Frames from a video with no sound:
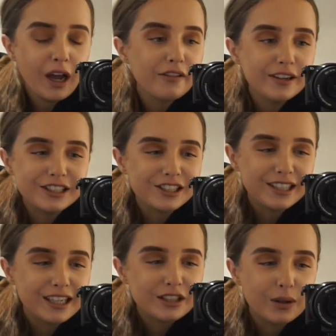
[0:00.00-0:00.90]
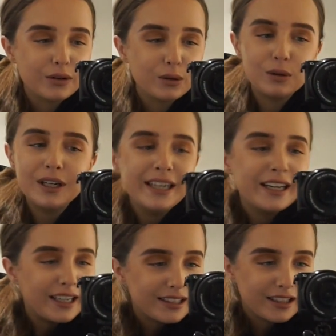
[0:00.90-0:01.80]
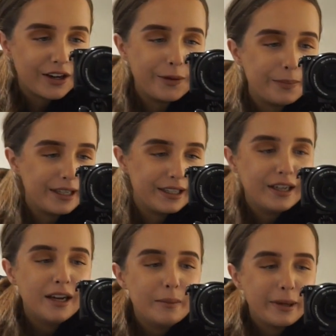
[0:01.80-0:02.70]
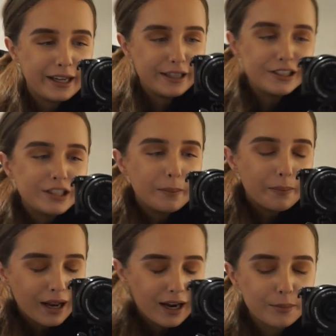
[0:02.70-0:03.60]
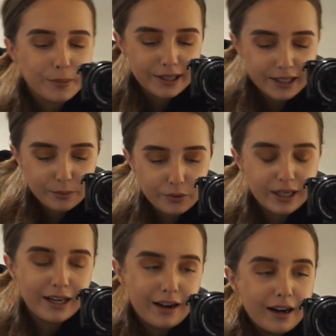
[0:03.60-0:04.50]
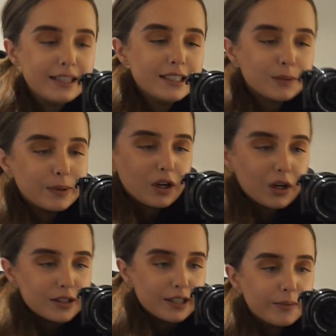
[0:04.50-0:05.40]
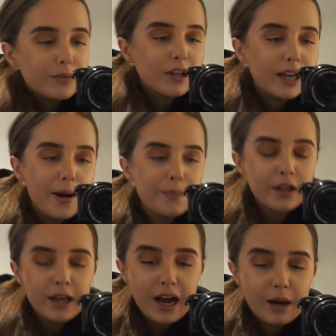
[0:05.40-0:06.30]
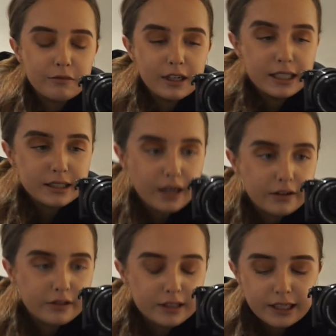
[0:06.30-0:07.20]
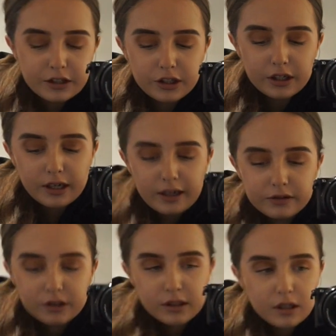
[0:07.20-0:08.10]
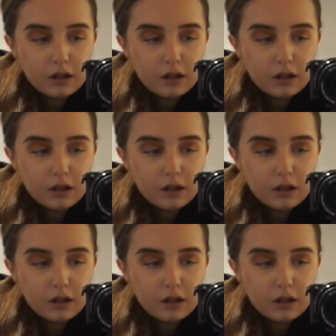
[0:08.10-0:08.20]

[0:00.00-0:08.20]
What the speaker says: I finish at 6, so I thought it's gonna be pitch black by that point, and I need to be cozy. So yeah, I'm really excited for the session. I've just